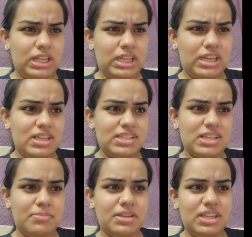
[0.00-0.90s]
Like
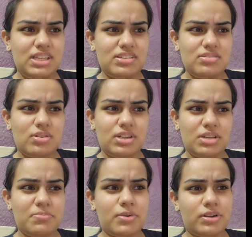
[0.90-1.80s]
summary is not
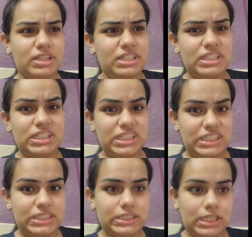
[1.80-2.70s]
important in
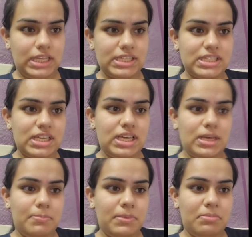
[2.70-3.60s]
these days.
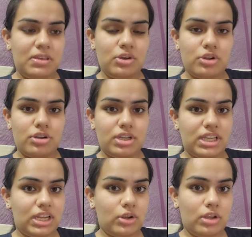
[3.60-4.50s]
Maybe your
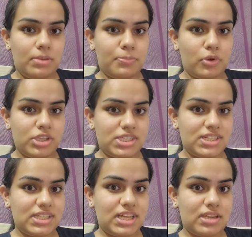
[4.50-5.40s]

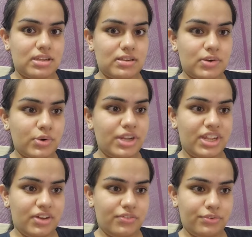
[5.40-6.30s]
projects are good
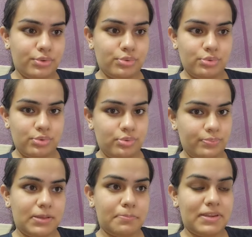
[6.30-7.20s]
enough to
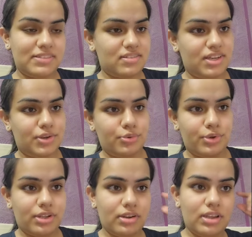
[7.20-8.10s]
impress the
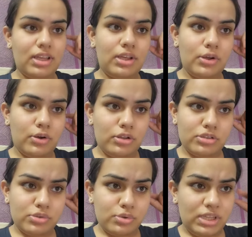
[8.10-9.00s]
recruiter.
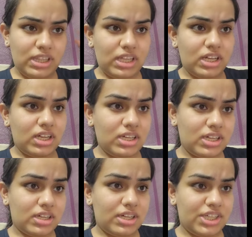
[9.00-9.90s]
Also in
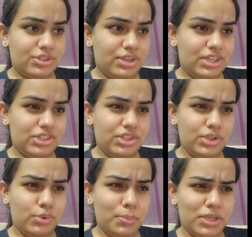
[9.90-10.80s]
the
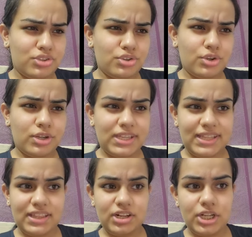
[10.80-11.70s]
education, do mention your
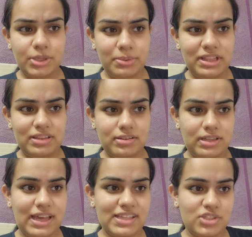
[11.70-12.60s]
10th and 12th
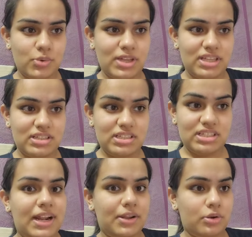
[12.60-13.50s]
as you as
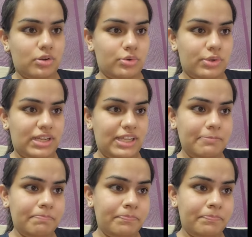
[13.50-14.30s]
grad only.